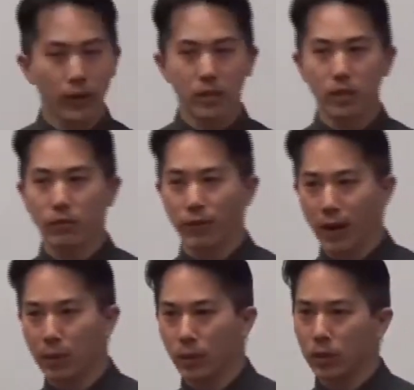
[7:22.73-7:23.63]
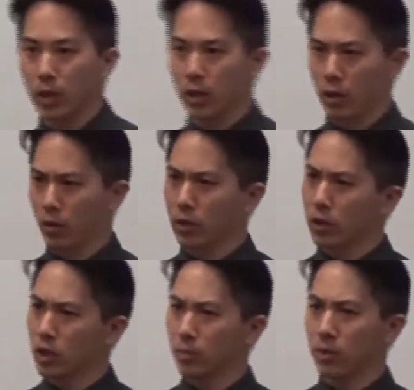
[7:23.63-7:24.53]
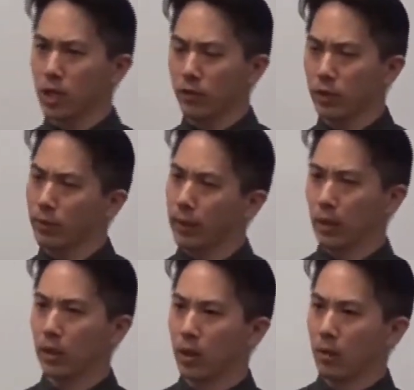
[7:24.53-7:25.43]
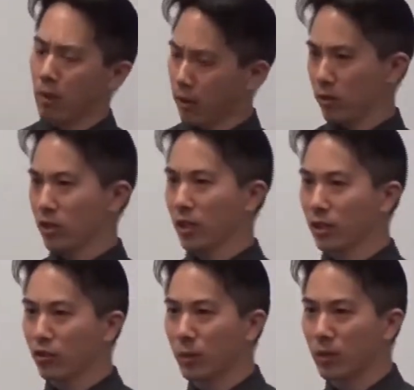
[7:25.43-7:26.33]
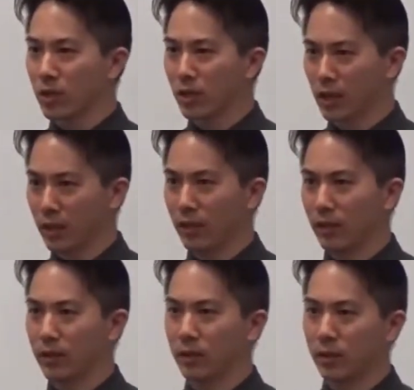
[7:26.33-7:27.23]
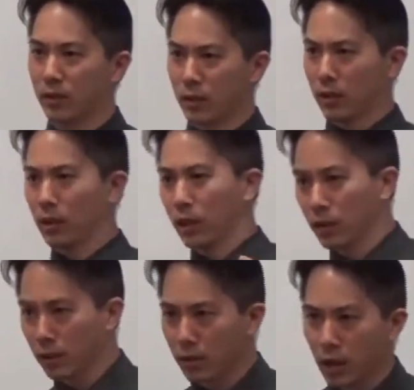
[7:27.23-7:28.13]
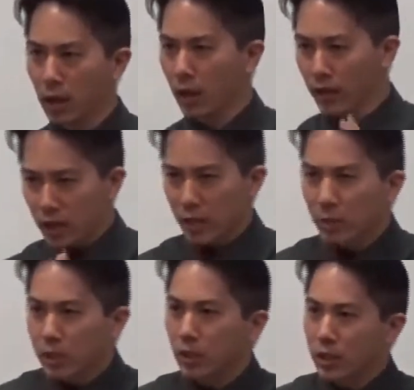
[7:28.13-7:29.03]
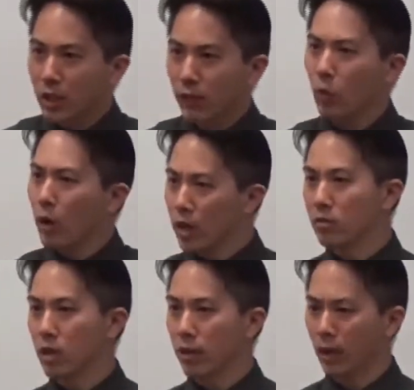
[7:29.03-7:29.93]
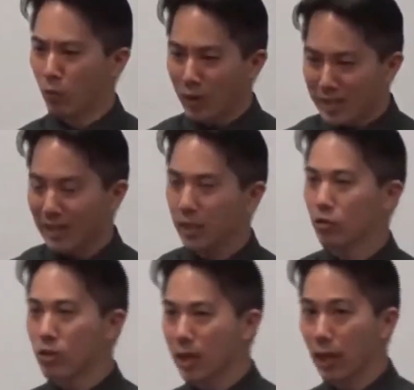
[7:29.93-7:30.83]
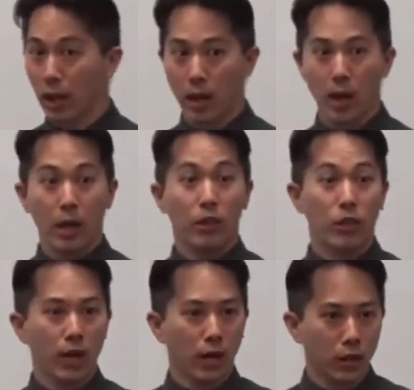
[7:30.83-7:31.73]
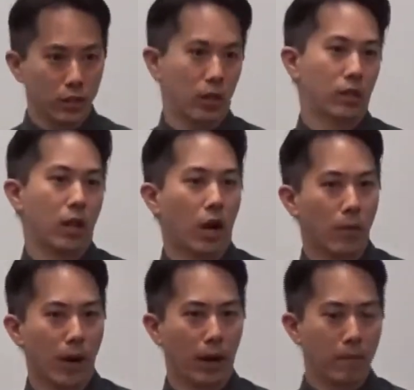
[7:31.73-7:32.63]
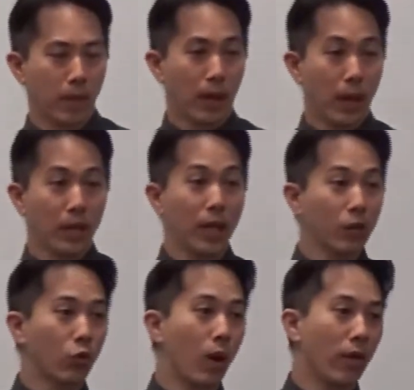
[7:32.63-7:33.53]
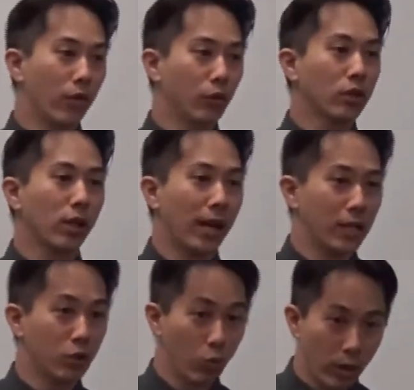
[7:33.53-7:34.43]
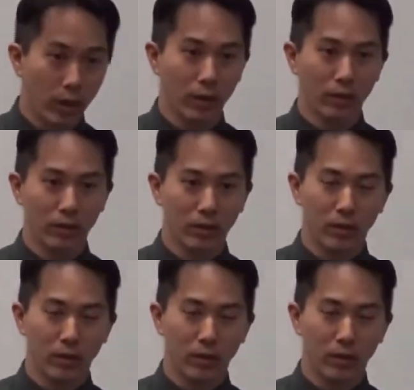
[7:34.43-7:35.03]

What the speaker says: friends and their family will start noticing some shifts. So like, oh, your skin looks so much clearer, and like something looks different. What are you doing? And what is that thing you're drinking? They're going to start to talk about it. And guess what? Those clients will